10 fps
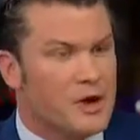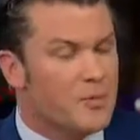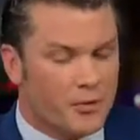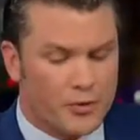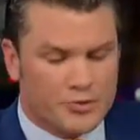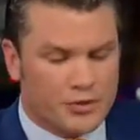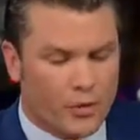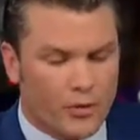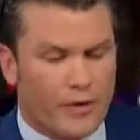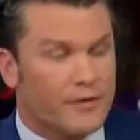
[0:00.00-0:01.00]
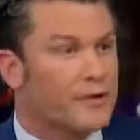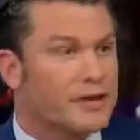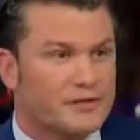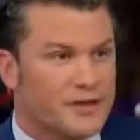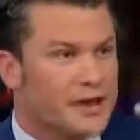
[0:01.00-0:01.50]
Right. Bruce Orr,
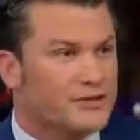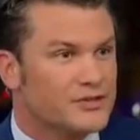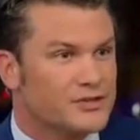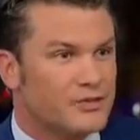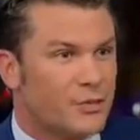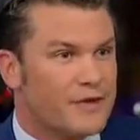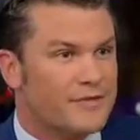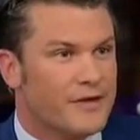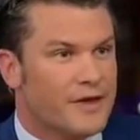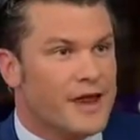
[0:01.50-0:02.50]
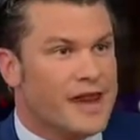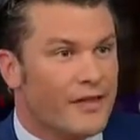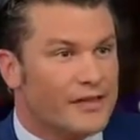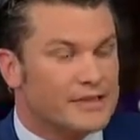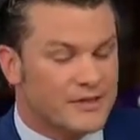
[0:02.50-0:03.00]
his connections, his wife
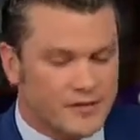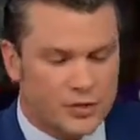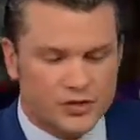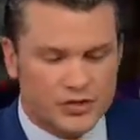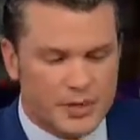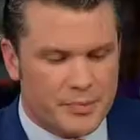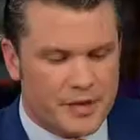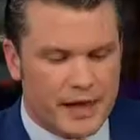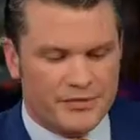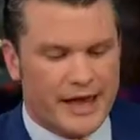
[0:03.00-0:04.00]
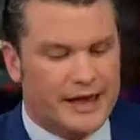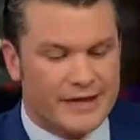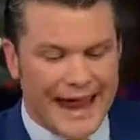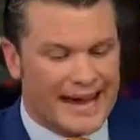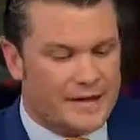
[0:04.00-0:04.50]
Nellie, to Fusion GPS,
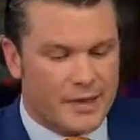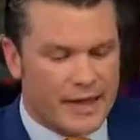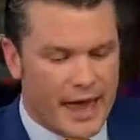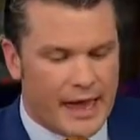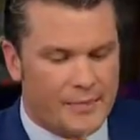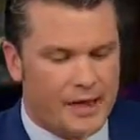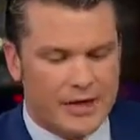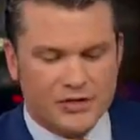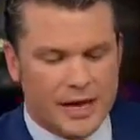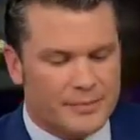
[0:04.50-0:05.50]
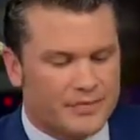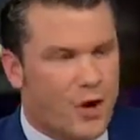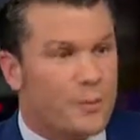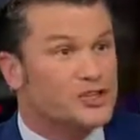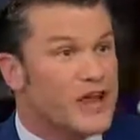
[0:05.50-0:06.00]
and Andy McCabe, James
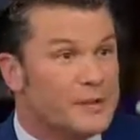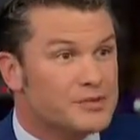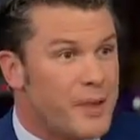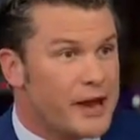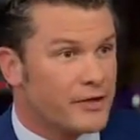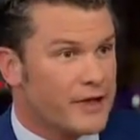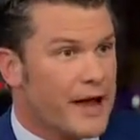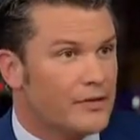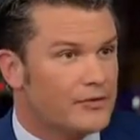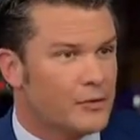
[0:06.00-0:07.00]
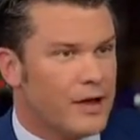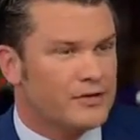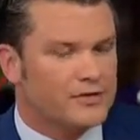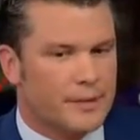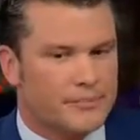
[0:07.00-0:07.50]
Comey, James Baker, the counsel who had
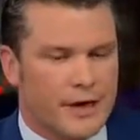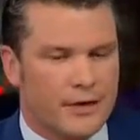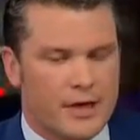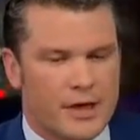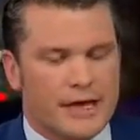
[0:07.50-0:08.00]
to step down.